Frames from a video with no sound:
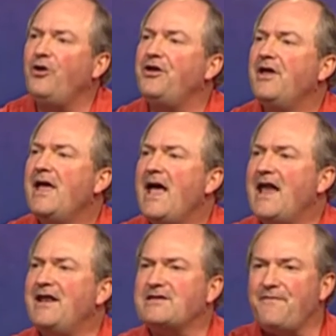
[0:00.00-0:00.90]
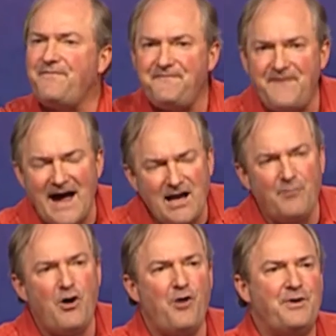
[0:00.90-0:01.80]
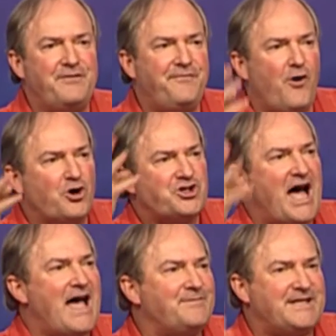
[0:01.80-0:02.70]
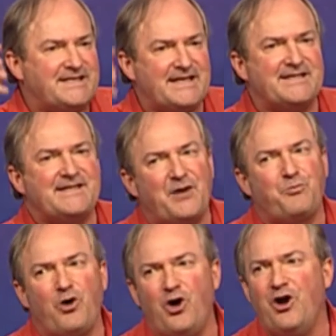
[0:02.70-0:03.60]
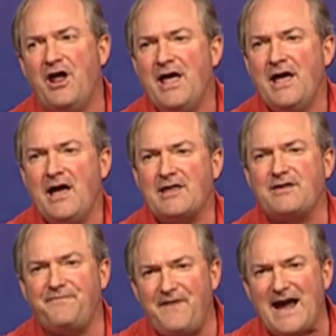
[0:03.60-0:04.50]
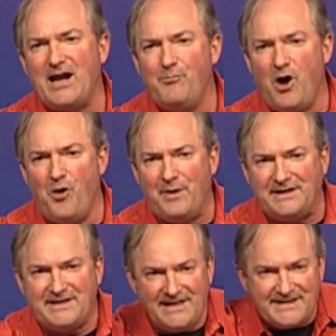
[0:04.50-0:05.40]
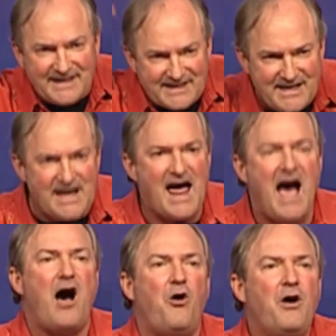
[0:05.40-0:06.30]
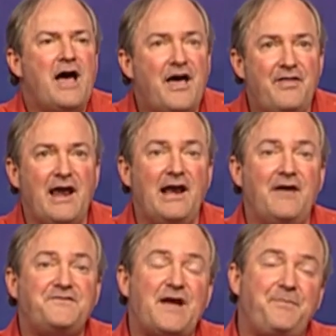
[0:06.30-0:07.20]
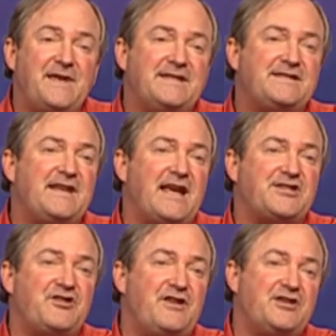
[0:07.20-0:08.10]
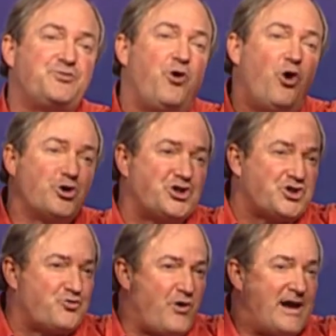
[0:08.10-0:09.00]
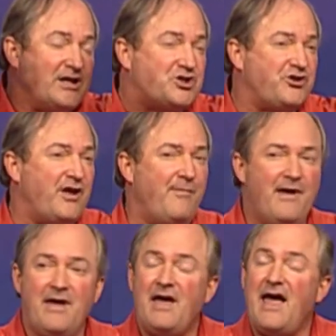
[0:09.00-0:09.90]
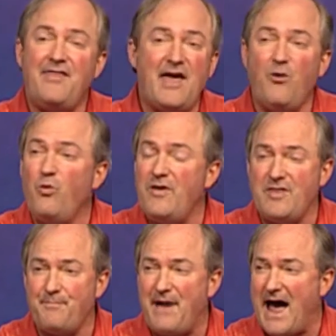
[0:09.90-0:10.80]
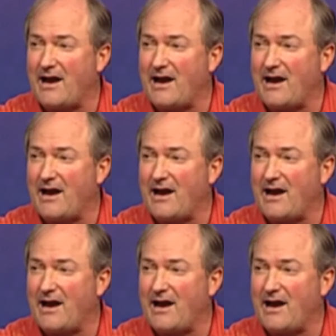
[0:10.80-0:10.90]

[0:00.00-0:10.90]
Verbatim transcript: and at the final moment, four times he says that word. At the final moment, he says, Now. And they lift up these sticks, and these horses run into them, and they win the battle.